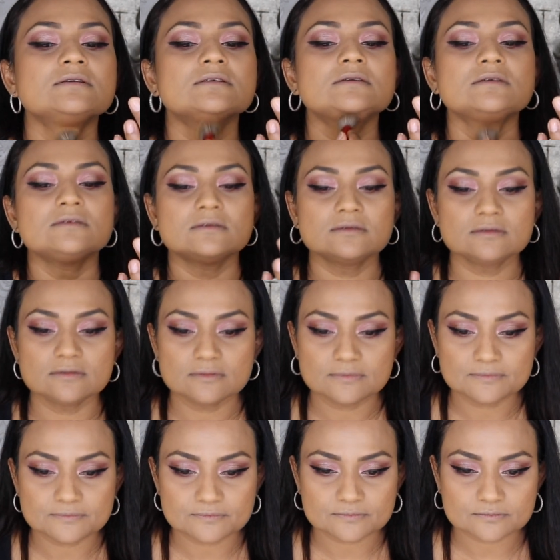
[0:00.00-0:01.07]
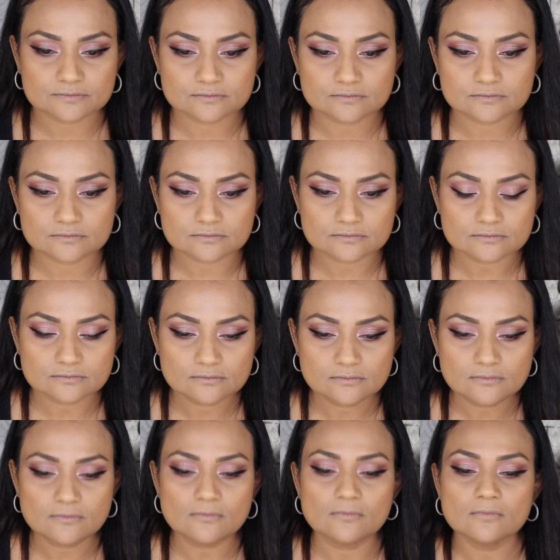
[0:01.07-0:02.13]

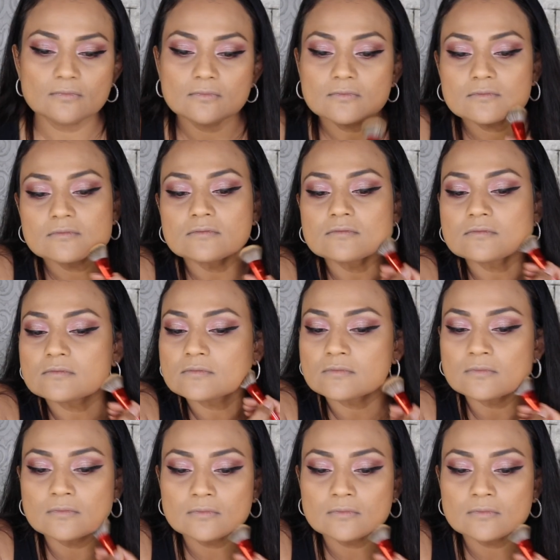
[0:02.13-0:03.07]
[no speech]